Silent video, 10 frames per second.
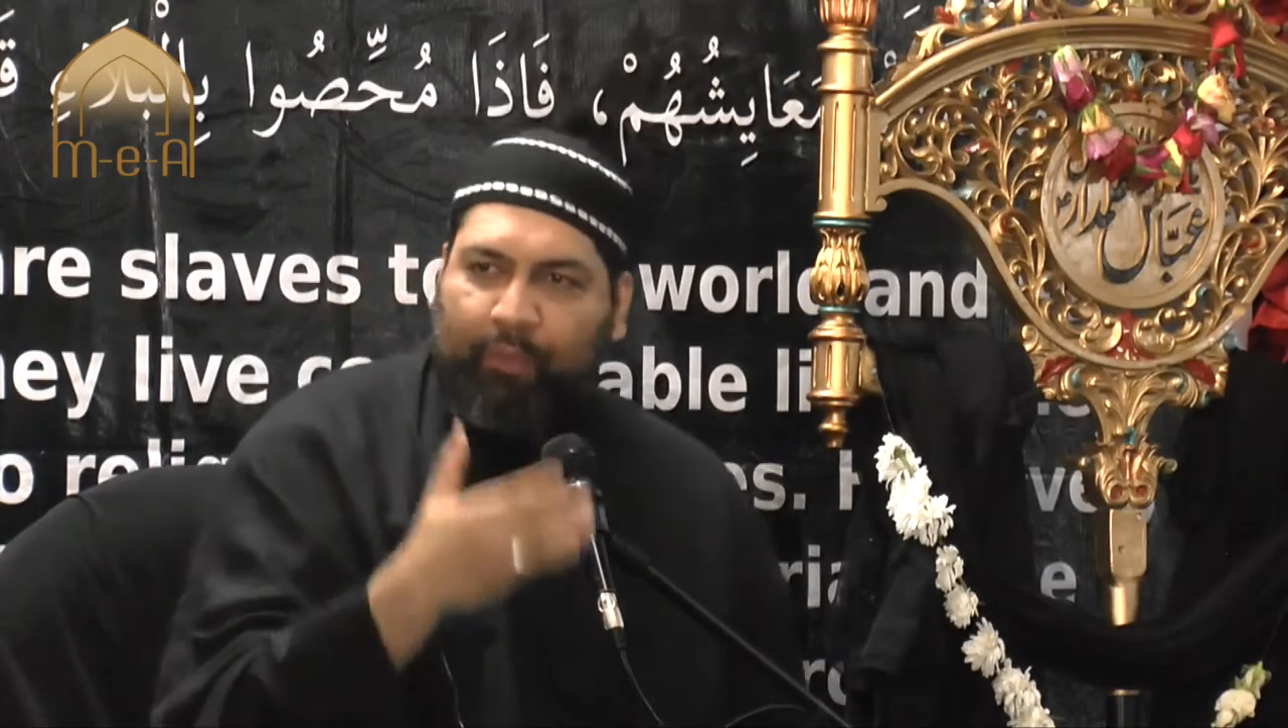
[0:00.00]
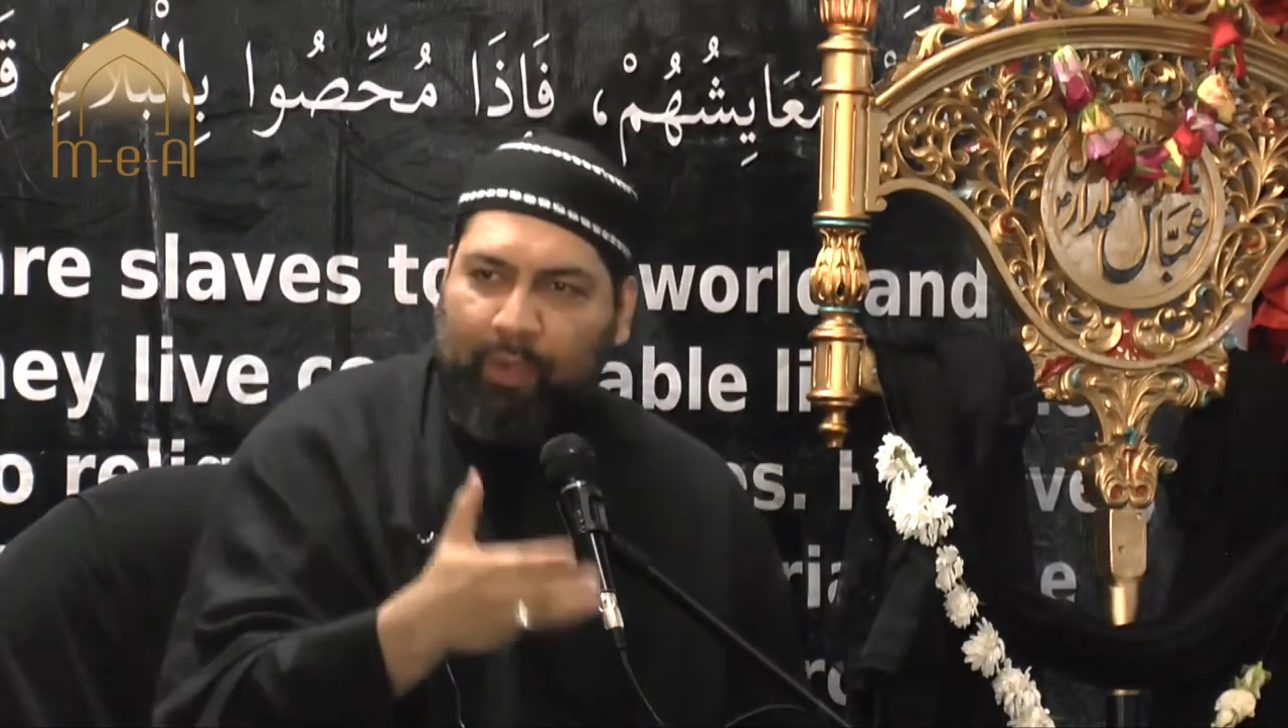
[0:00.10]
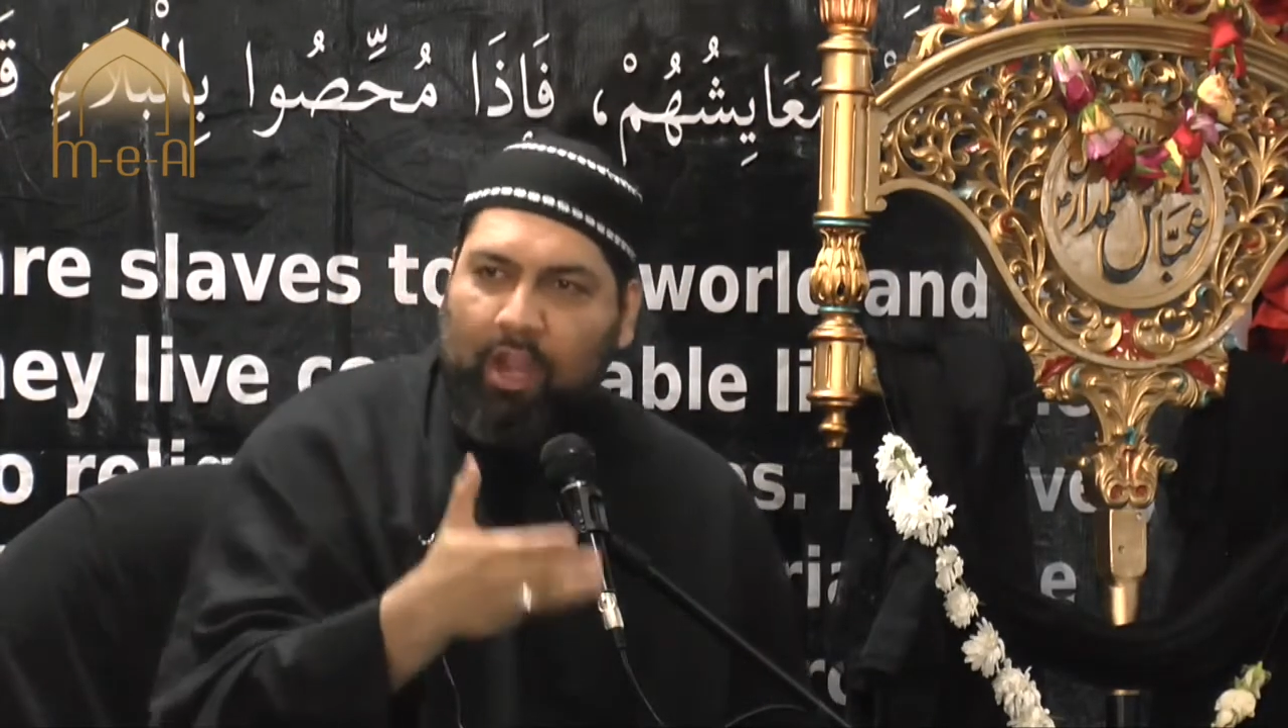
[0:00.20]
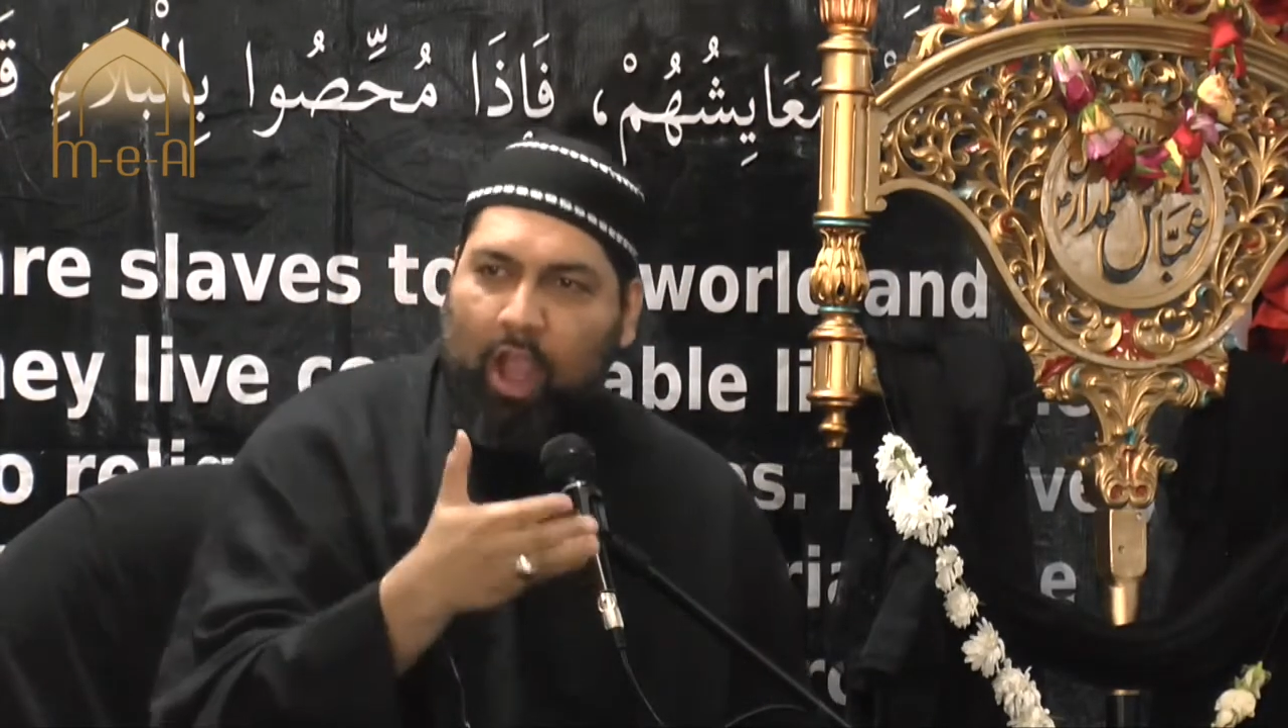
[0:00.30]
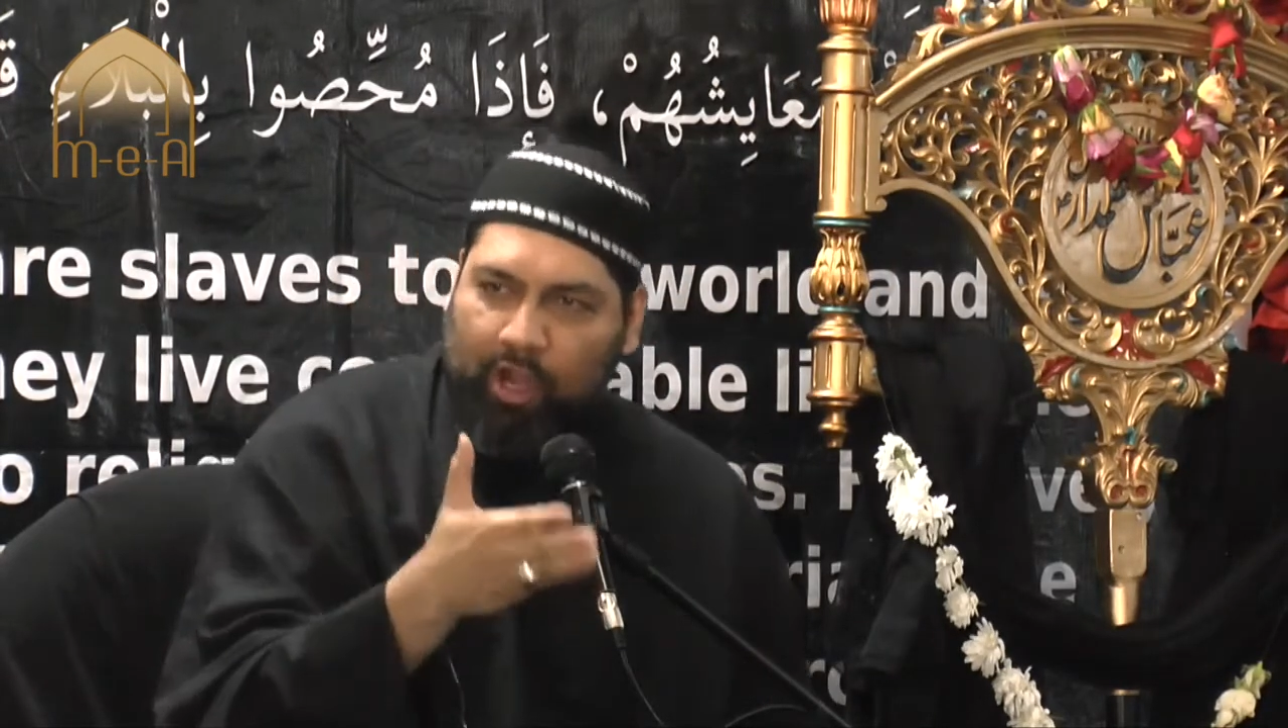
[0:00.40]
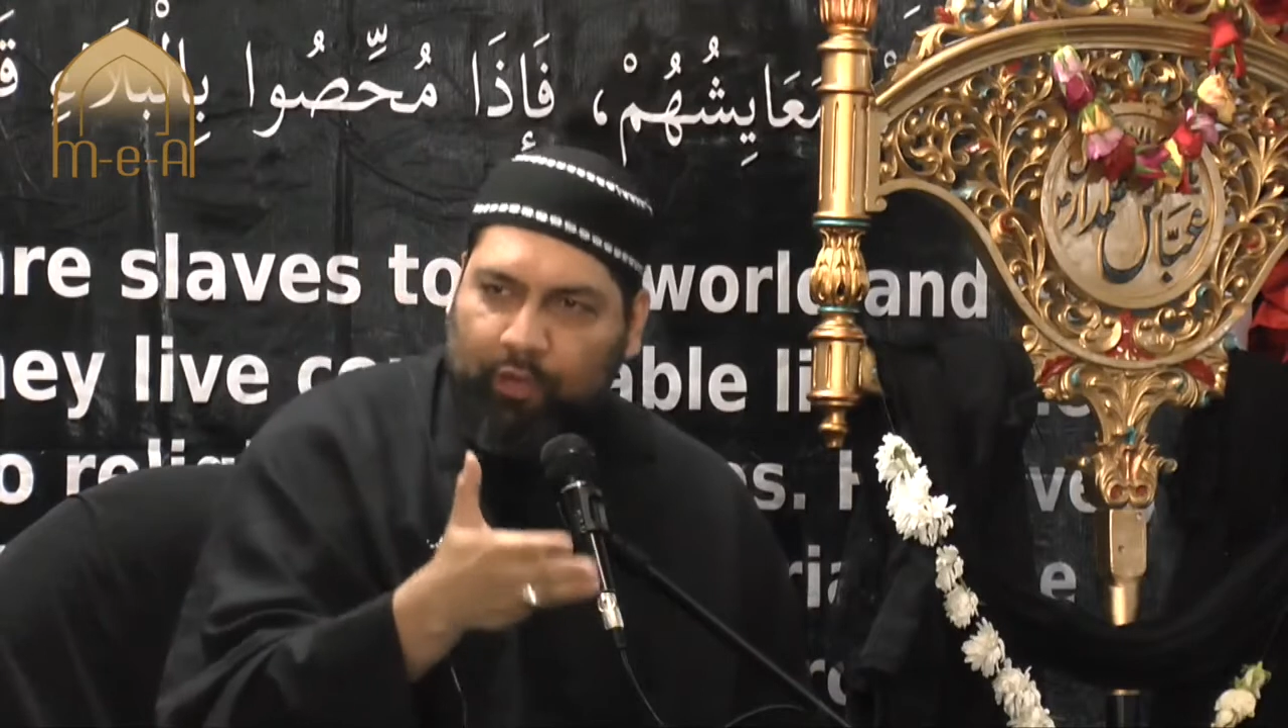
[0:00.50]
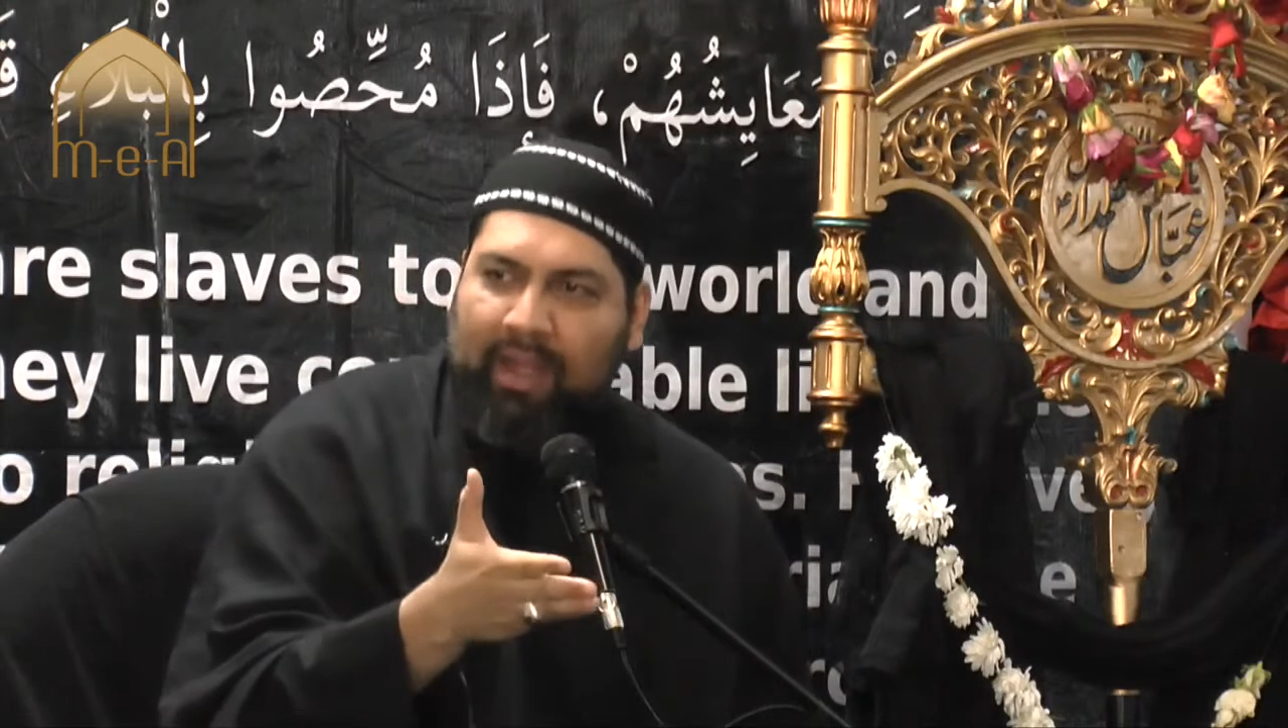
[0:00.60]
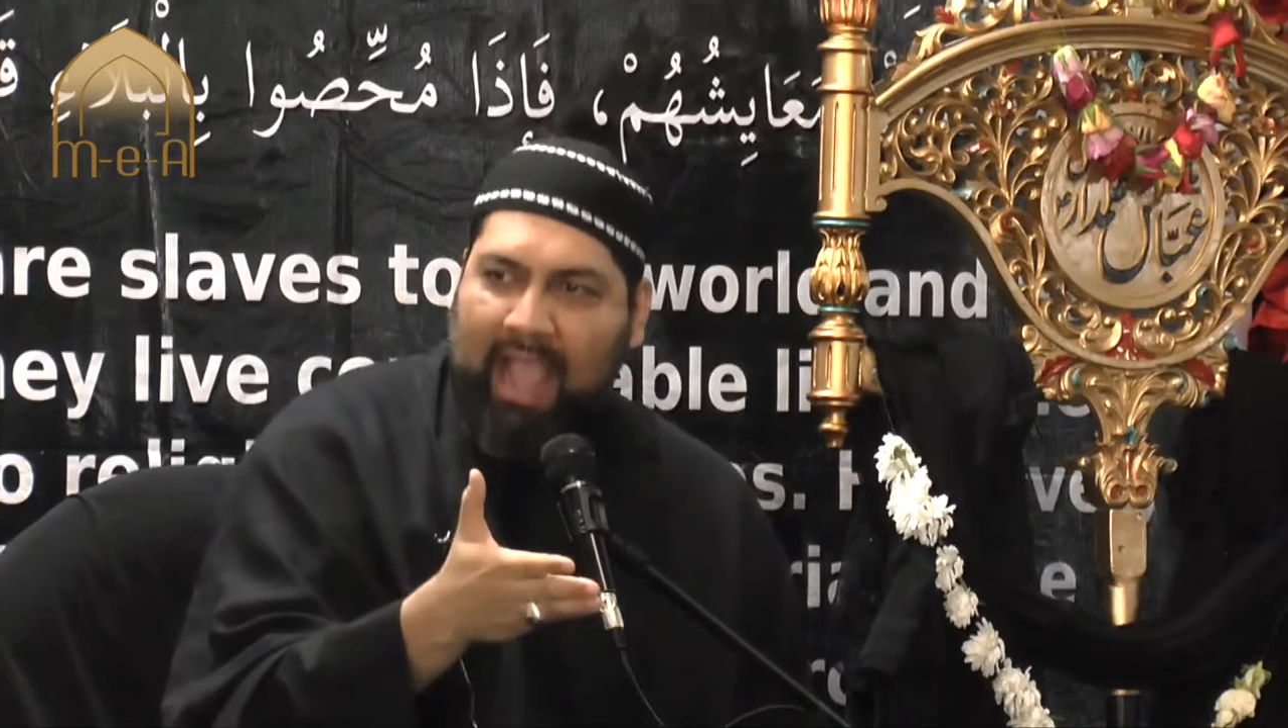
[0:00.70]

300